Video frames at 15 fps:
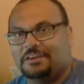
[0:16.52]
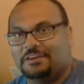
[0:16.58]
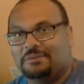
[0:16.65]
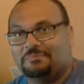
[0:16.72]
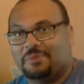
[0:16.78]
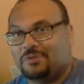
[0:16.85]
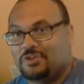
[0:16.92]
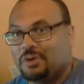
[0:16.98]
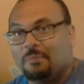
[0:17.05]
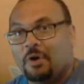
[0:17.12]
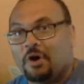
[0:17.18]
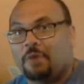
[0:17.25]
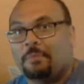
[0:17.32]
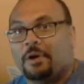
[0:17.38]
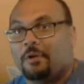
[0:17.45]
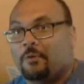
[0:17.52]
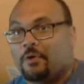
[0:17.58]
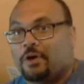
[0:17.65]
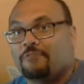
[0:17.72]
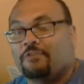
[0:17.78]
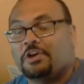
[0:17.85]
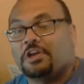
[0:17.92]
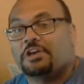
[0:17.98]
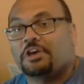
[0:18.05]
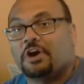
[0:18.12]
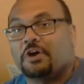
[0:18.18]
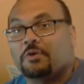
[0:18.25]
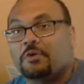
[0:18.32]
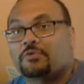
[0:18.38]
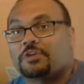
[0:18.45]
But Jim Harbaugh, wherever he
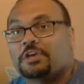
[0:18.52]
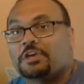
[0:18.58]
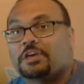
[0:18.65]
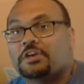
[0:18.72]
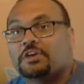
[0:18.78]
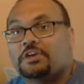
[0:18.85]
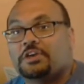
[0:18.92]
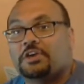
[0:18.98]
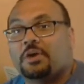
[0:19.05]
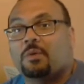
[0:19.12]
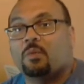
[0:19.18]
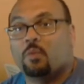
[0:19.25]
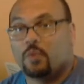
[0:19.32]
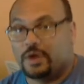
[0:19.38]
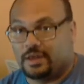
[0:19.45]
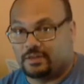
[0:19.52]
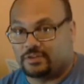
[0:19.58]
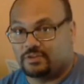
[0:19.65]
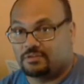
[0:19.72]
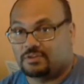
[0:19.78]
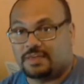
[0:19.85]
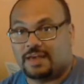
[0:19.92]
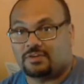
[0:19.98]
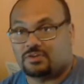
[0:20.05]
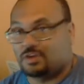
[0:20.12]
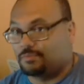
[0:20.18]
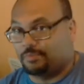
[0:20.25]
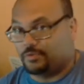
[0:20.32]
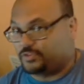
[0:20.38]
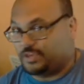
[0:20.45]
goes, he wins. It's that
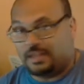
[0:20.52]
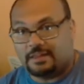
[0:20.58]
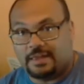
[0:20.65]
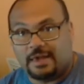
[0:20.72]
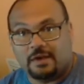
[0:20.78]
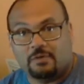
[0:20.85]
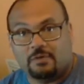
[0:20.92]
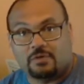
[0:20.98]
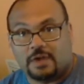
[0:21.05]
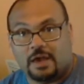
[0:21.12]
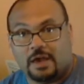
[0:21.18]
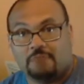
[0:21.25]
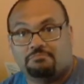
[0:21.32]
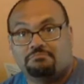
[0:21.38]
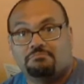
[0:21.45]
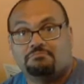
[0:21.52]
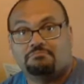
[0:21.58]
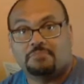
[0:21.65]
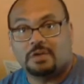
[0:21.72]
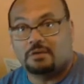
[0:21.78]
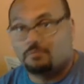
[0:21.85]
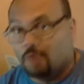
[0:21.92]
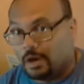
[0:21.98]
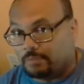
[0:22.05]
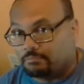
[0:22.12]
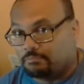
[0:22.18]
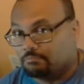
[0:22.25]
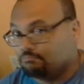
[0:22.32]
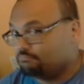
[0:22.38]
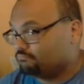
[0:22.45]
simple. San Diego State, he won.
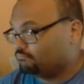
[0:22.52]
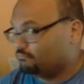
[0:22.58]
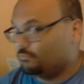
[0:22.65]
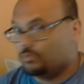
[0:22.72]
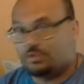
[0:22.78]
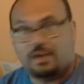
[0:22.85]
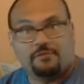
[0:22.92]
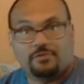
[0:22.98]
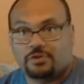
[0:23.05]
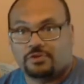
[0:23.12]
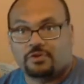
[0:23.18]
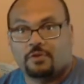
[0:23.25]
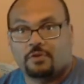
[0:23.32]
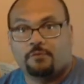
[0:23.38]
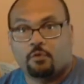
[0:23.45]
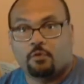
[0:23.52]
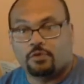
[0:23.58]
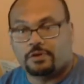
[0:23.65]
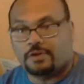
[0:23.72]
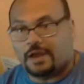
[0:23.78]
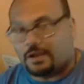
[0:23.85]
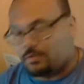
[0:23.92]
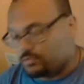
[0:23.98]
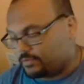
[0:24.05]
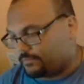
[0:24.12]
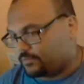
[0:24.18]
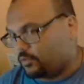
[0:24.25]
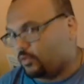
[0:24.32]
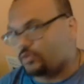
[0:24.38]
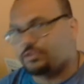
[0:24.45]
San Francisco 49ers,
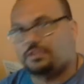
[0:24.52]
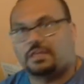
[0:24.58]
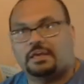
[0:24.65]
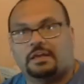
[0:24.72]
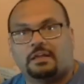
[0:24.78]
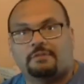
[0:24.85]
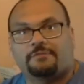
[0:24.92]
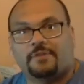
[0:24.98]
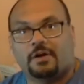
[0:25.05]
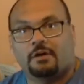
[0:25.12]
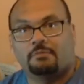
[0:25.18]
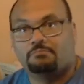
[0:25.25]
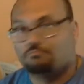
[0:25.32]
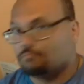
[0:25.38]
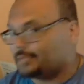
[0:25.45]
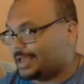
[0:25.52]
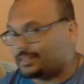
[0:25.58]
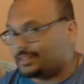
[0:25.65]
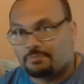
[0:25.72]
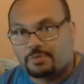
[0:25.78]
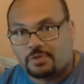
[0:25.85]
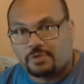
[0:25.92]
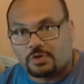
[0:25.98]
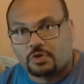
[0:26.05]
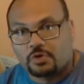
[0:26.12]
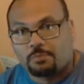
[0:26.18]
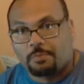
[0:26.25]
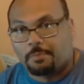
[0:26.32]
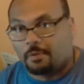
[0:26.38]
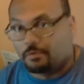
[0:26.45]
of course, in the NFL, got them to the
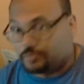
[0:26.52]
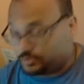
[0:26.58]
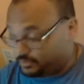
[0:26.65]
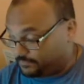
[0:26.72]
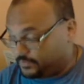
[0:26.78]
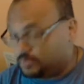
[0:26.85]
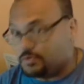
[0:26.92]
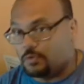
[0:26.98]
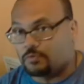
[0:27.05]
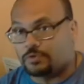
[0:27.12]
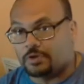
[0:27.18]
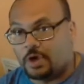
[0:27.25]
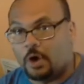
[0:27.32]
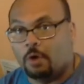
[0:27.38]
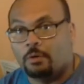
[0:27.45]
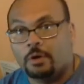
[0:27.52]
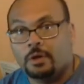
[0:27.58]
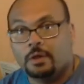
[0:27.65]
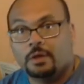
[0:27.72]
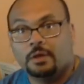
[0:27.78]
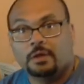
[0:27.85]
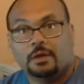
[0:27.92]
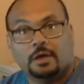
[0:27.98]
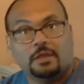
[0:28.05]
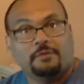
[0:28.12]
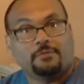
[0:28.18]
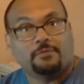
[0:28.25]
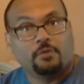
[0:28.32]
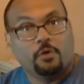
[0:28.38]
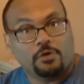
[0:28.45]
Super Bowl just a few years ago. And
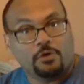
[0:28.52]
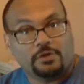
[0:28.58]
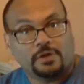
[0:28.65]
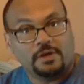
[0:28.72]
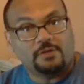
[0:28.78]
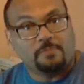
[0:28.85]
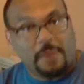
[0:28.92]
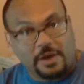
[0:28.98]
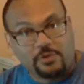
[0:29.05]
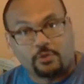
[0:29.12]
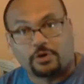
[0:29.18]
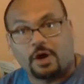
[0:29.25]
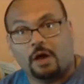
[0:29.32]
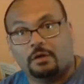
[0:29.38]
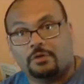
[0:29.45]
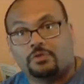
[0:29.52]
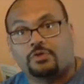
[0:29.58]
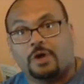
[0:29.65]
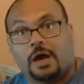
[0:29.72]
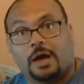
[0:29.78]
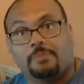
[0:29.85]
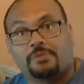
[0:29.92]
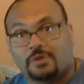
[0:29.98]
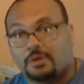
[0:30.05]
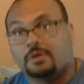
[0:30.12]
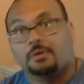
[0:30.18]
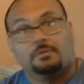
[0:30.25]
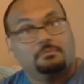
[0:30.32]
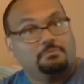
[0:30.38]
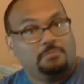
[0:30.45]
of course, his major college jobs,
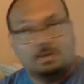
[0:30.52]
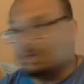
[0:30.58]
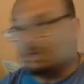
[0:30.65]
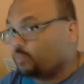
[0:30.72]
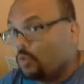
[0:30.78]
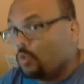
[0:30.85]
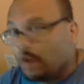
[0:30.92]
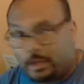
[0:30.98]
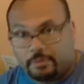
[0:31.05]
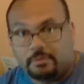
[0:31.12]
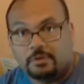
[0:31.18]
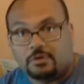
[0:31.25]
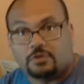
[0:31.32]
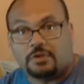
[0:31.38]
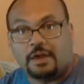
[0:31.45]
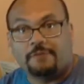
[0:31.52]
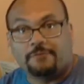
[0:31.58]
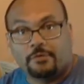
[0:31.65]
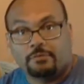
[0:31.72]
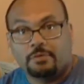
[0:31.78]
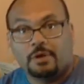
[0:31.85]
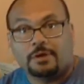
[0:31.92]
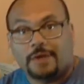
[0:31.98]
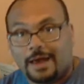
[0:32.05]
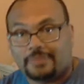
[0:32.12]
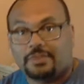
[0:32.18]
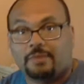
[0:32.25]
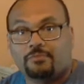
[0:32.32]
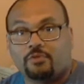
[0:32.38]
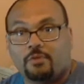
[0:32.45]
he's won. Stanford
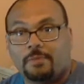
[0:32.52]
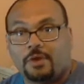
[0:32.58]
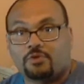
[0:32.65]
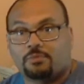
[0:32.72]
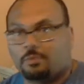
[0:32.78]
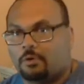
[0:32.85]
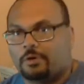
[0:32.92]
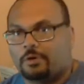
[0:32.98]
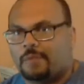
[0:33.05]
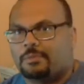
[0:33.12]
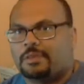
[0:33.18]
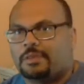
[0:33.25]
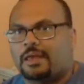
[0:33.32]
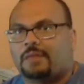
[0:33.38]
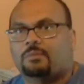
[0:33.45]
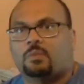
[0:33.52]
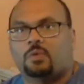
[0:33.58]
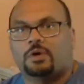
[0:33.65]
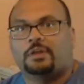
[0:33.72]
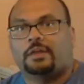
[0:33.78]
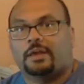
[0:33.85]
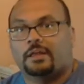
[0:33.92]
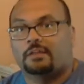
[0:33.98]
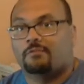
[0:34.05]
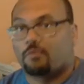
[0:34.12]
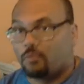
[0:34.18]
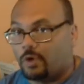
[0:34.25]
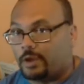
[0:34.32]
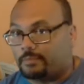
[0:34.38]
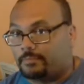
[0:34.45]
got them to a major bowl game and had one hell of a
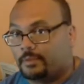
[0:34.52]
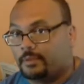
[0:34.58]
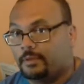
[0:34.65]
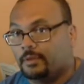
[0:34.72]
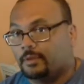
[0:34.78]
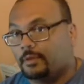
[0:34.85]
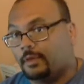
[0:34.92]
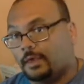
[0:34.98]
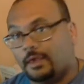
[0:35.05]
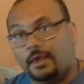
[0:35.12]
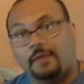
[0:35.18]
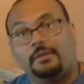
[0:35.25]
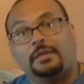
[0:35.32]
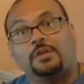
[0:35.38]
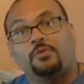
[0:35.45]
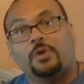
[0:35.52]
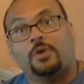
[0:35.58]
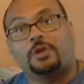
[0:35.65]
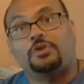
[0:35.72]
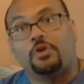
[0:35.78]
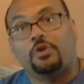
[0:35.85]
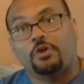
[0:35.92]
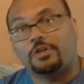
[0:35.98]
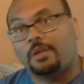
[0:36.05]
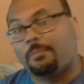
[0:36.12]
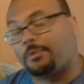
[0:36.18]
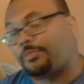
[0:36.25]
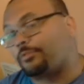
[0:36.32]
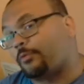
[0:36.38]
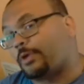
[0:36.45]
run. And entering year
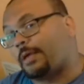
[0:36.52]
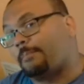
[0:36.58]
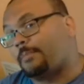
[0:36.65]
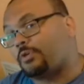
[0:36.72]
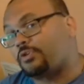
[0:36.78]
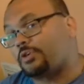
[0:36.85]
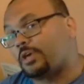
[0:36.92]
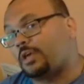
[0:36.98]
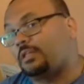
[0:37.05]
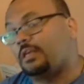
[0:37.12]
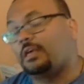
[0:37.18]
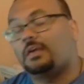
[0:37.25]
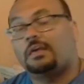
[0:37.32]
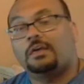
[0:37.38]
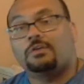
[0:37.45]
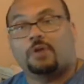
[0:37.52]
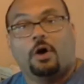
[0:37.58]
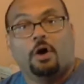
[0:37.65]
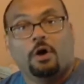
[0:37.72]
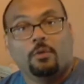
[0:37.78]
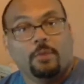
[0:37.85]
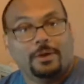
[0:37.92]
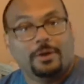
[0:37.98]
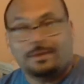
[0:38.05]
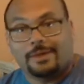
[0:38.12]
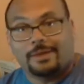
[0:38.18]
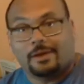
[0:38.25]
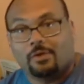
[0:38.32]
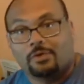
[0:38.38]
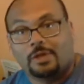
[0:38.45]
number three at Michigan, he's already
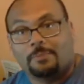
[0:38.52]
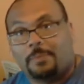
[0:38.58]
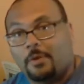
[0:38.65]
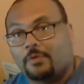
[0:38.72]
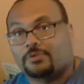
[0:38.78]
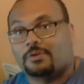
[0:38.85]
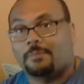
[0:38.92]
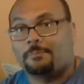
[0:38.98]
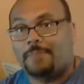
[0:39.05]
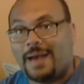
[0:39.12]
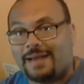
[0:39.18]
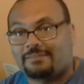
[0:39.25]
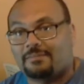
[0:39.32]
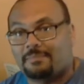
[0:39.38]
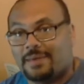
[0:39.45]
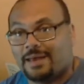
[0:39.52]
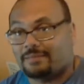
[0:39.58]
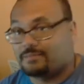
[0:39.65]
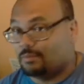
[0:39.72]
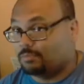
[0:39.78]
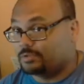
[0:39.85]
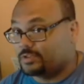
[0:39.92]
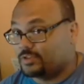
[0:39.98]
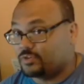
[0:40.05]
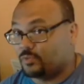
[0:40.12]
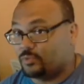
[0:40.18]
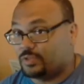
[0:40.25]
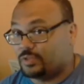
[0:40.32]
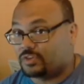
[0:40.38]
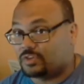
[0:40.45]
not only posted back to back double
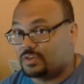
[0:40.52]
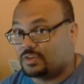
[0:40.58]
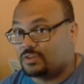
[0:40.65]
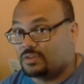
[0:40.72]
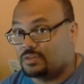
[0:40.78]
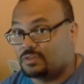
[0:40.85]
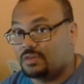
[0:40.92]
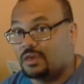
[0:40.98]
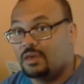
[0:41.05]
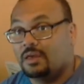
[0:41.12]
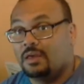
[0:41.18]
digit winning seasons,